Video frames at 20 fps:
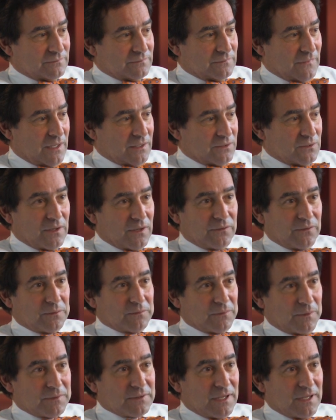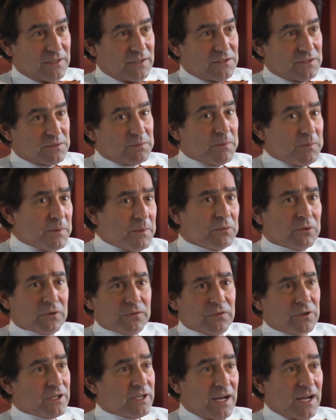I do have some limitations, but people are
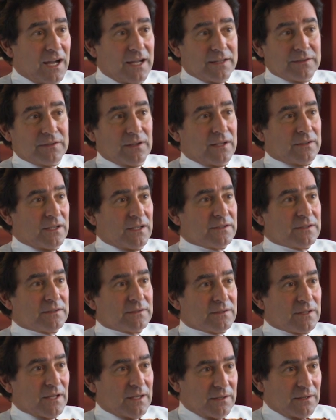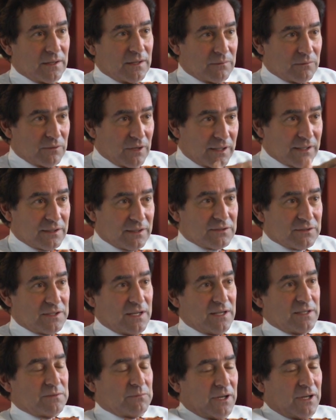very kind. They recognize
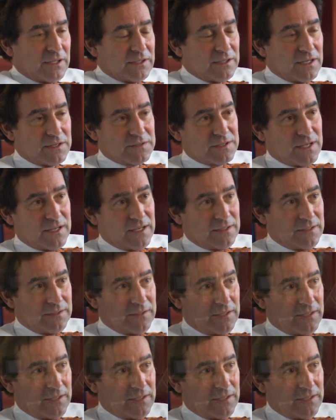that, and